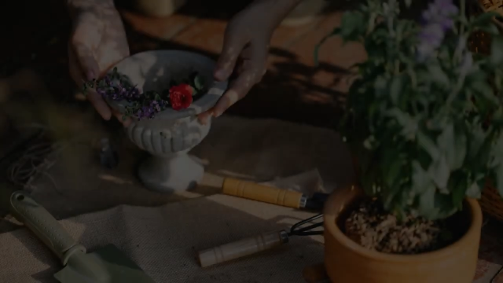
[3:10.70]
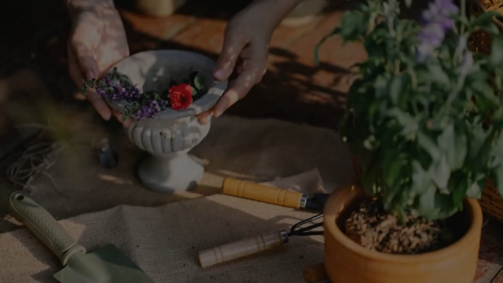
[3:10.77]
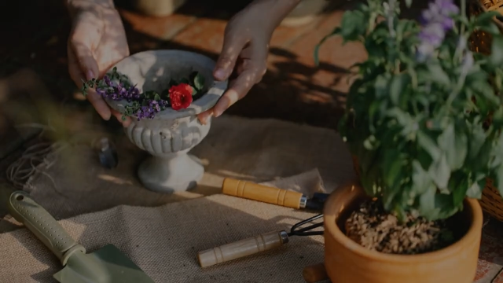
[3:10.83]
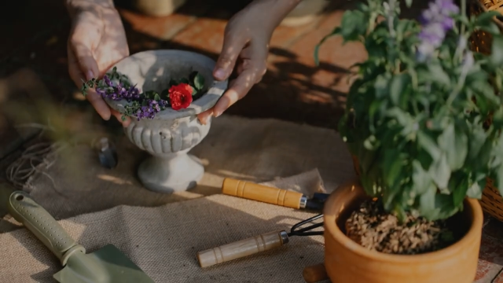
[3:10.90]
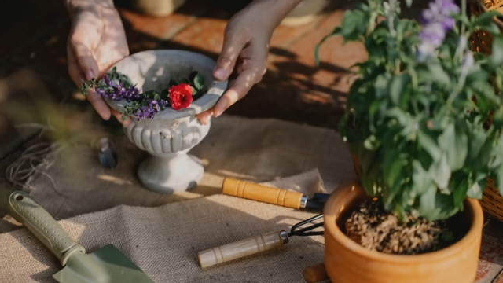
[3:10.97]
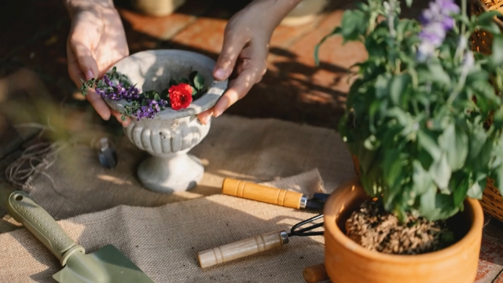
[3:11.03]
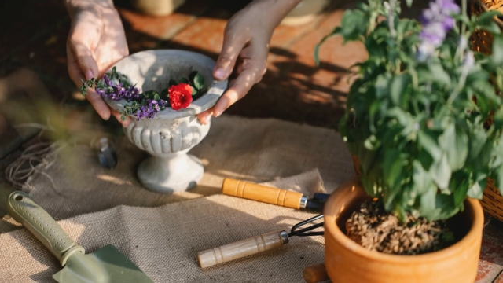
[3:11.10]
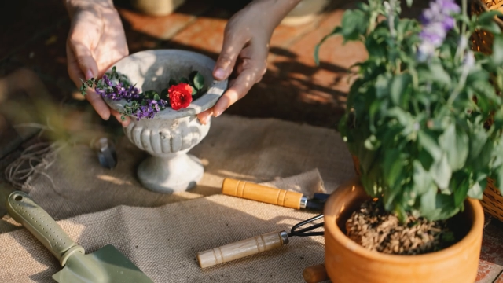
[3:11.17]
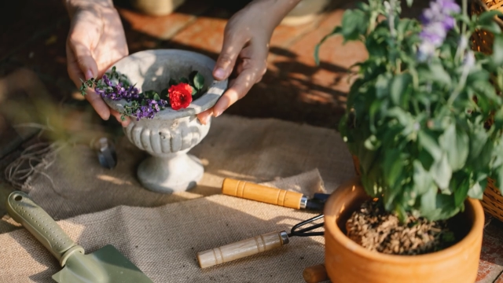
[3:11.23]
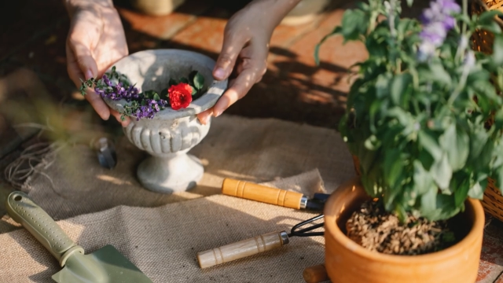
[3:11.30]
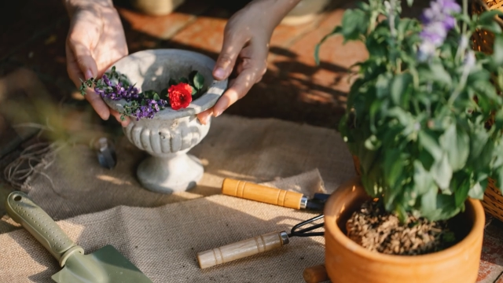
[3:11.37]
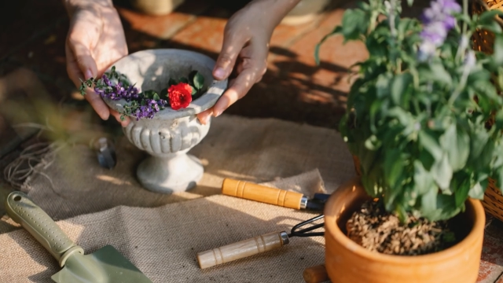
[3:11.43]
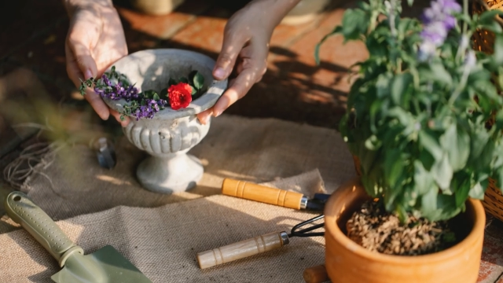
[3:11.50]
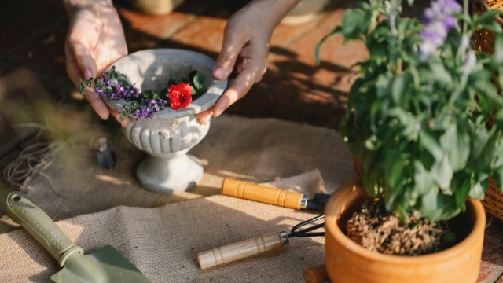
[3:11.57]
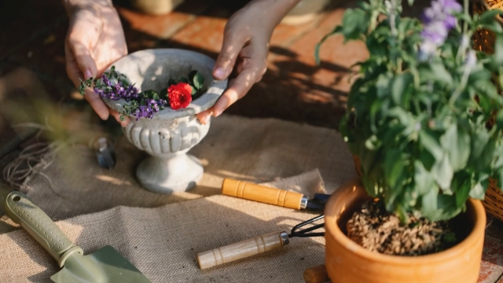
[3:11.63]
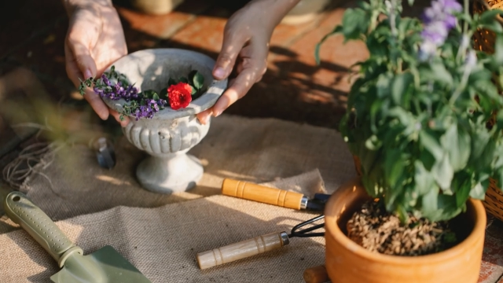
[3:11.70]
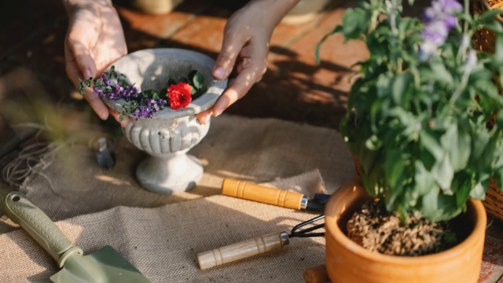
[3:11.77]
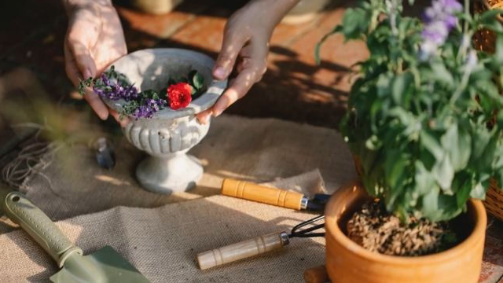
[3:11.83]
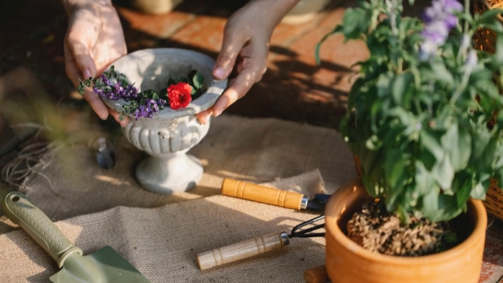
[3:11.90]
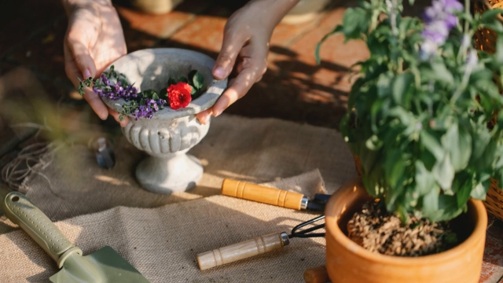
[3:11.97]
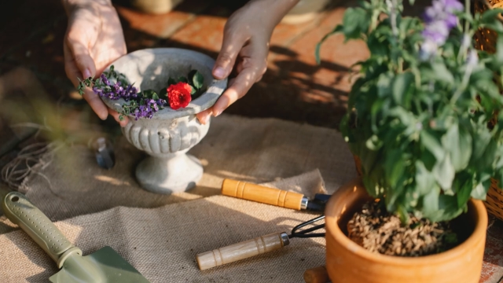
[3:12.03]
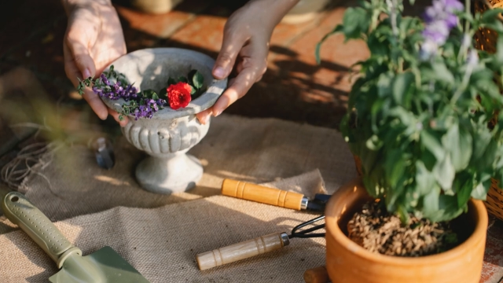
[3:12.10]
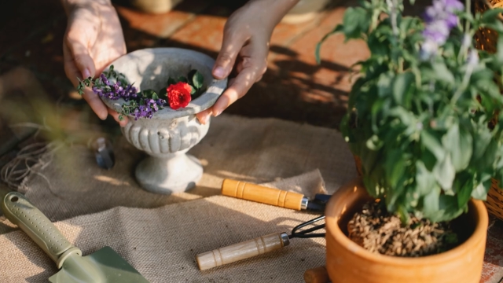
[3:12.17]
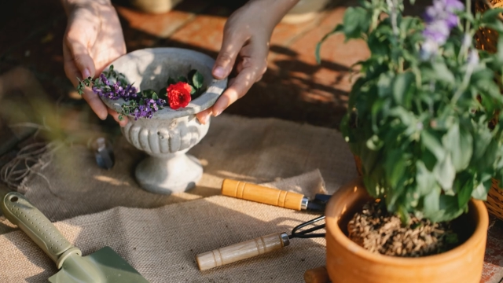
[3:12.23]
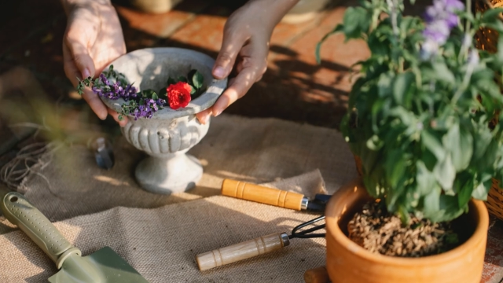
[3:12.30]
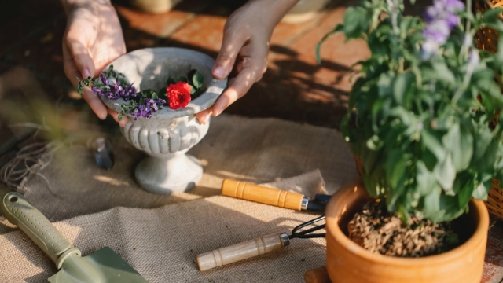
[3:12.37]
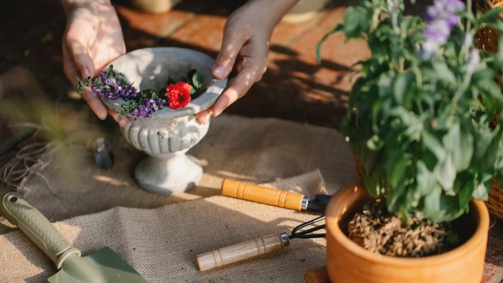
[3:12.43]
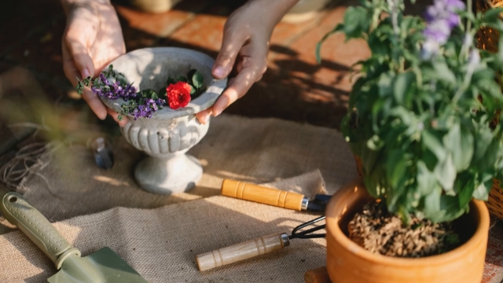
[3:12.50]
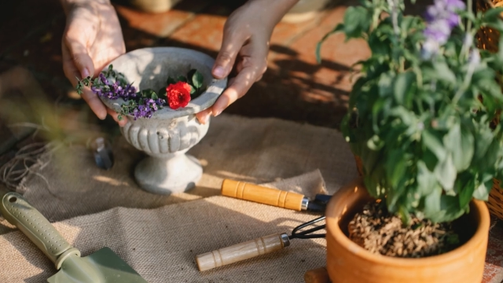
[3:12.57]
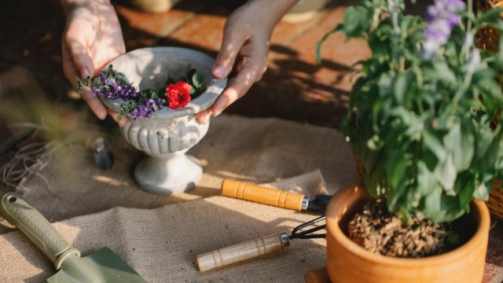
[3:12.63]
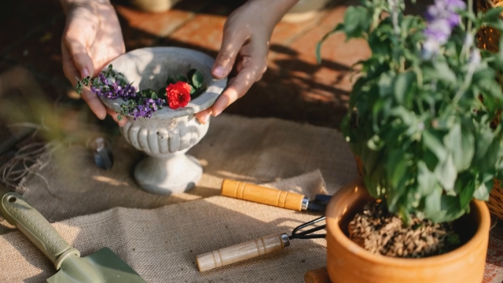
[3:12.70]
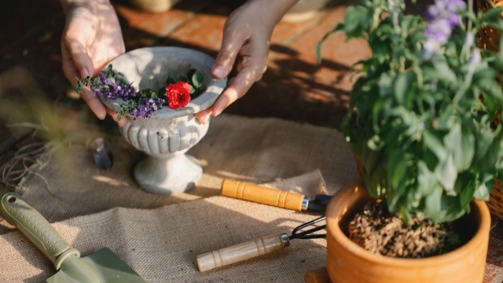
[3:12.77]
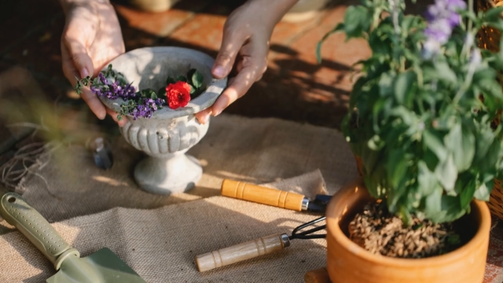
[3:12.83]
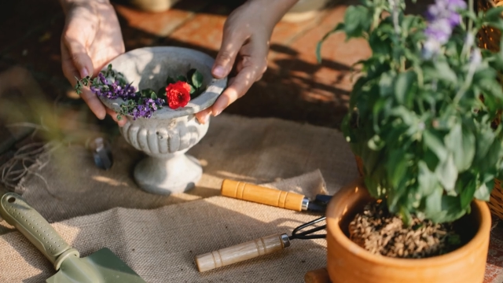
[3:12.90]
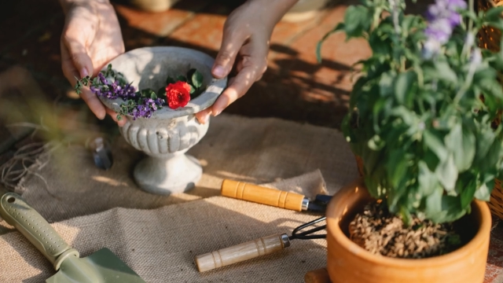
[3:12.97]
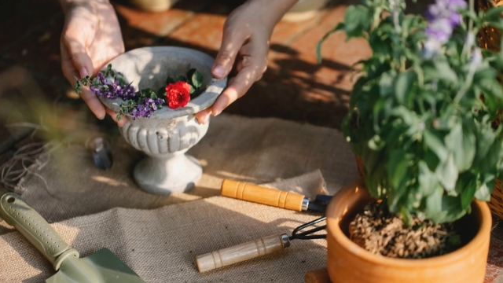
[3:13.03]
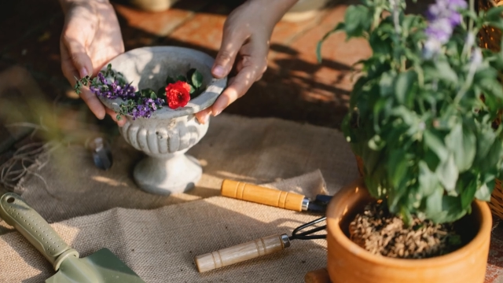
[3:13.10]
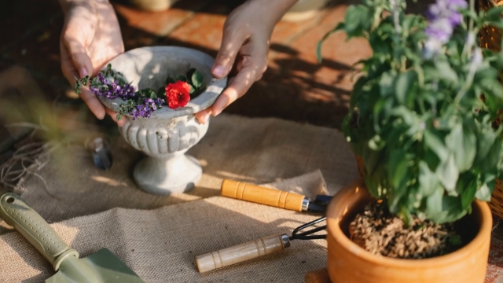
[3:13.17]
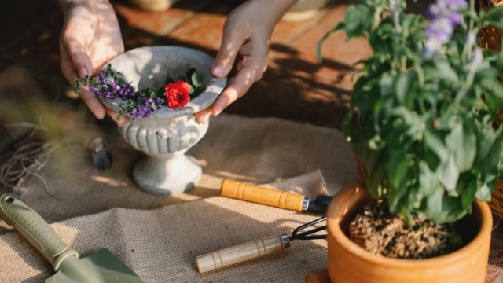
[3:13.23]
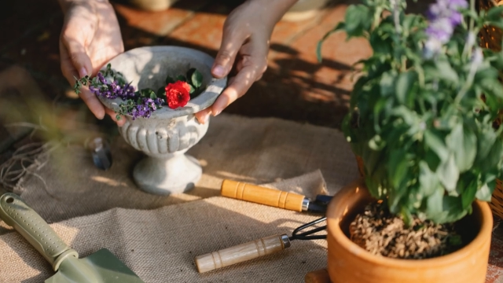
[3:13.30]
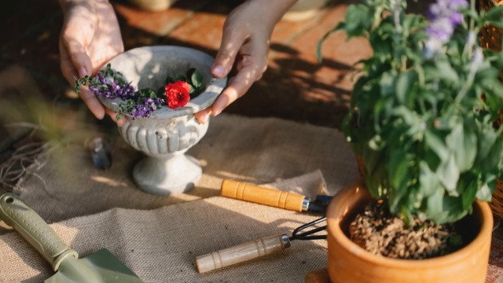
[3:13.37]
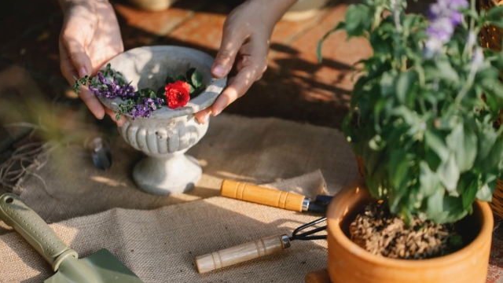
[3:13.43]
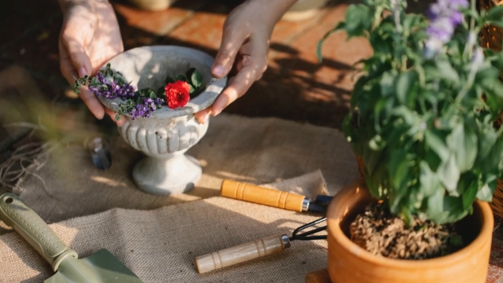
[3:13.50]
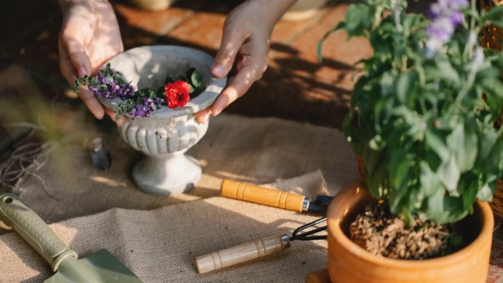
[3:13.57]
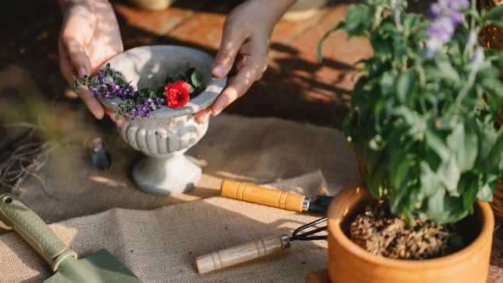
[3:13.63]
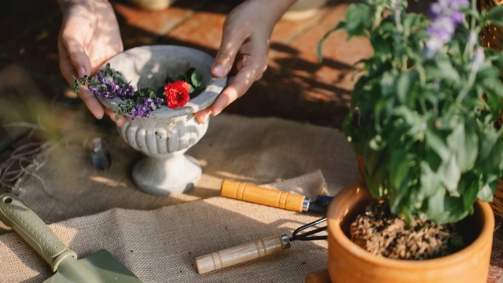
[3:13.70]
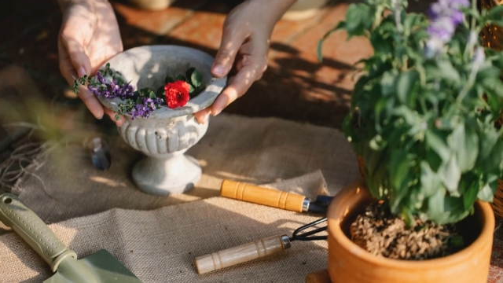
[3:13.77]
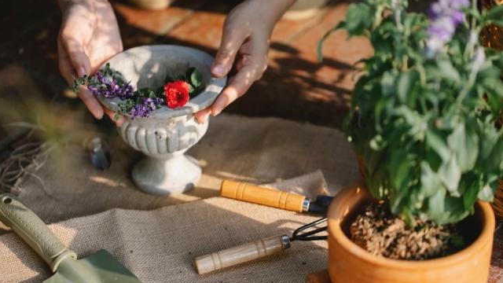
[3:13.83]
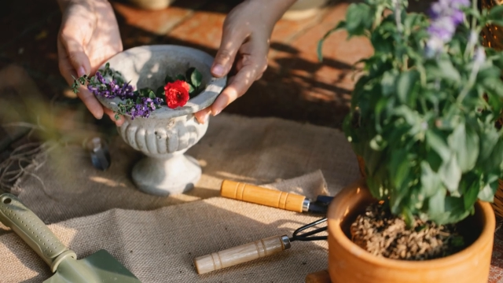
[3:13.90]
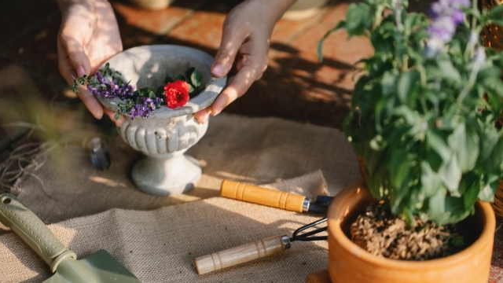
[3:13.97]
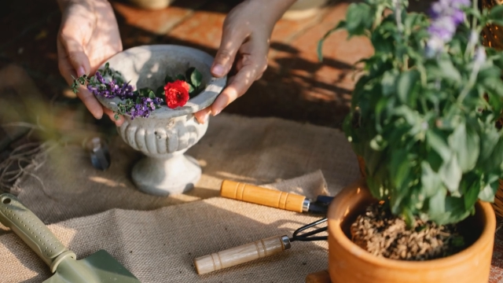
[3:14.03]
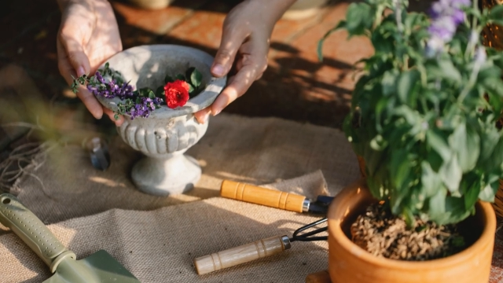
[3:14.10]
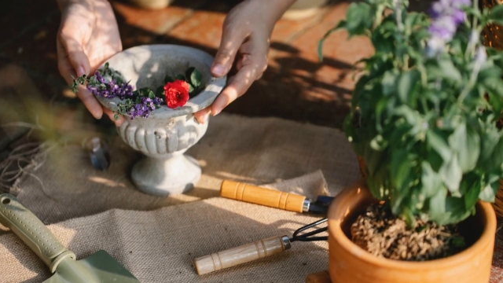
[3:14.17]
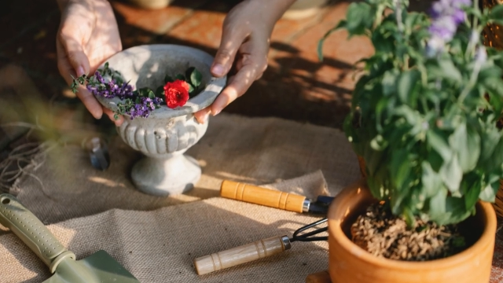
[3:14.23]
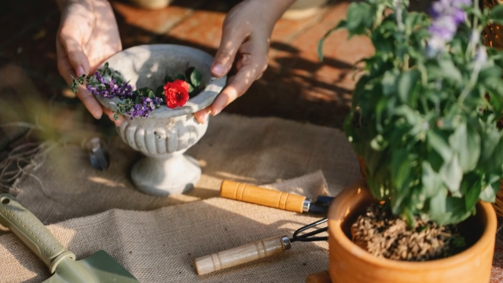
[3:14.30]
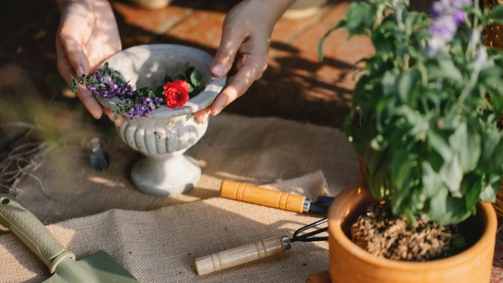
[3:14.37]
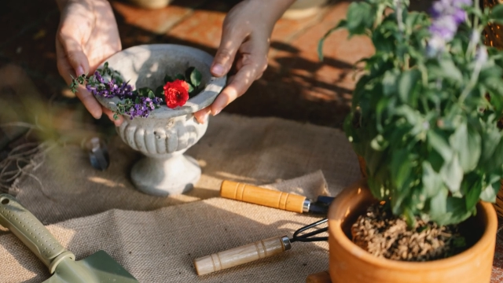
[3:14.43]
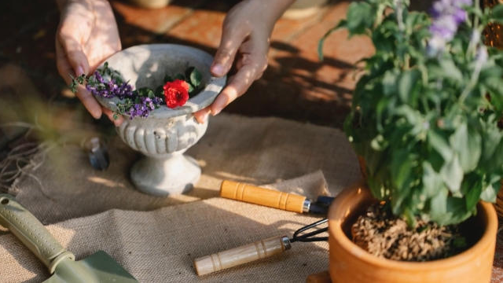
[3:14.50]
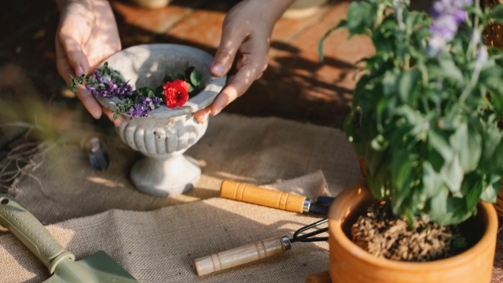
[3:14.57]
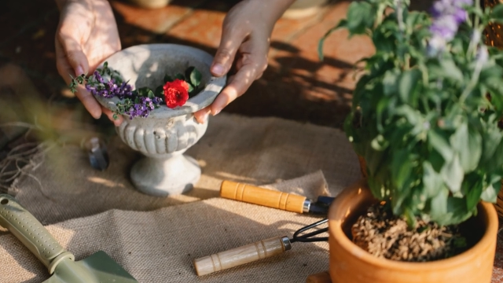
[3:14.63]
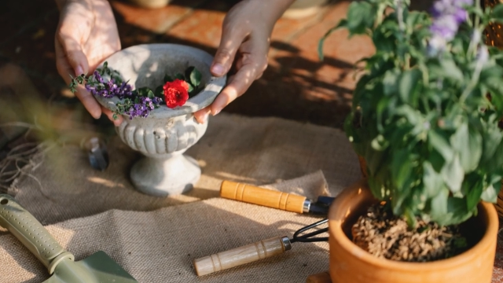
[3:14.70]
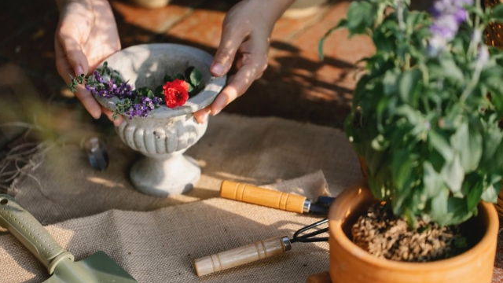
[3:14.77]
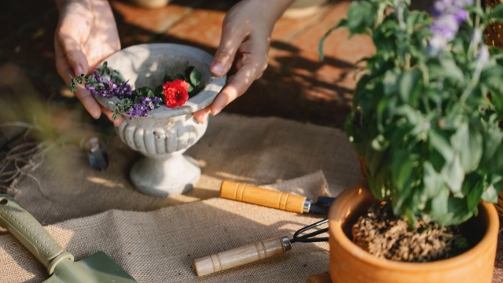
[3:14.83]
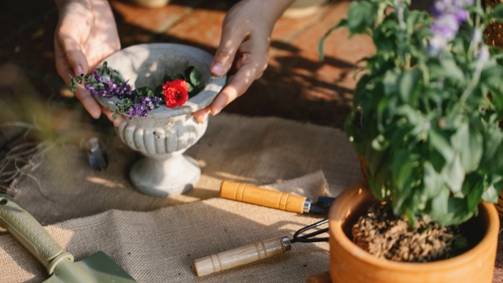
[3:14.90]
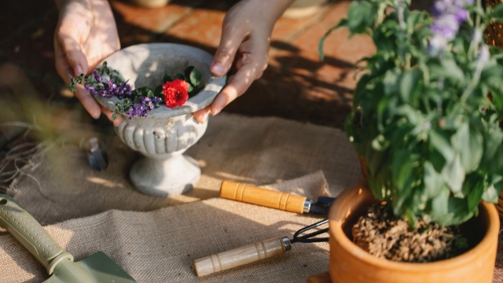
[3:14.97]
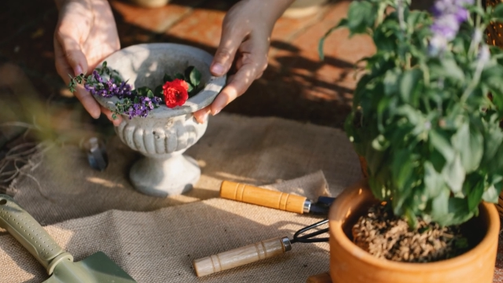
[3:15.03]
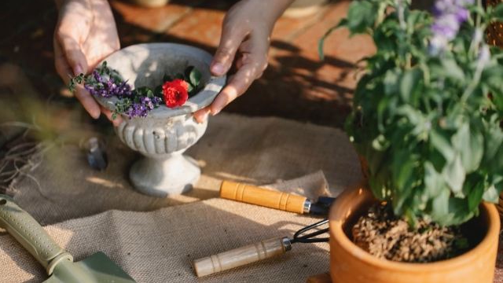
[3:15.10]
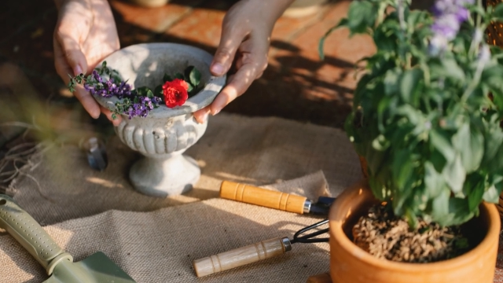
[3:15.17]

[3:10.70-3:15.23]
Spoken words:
Nobody's mouth can be seen.